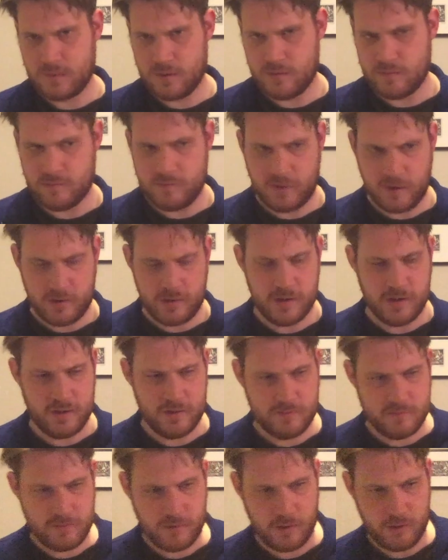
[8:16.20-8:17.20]
Very,
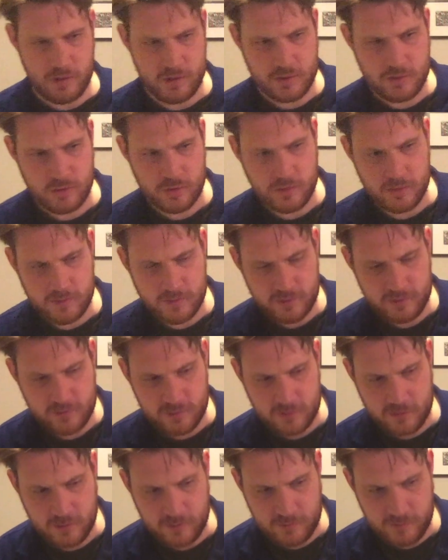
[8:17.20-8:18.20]
very good. And this is the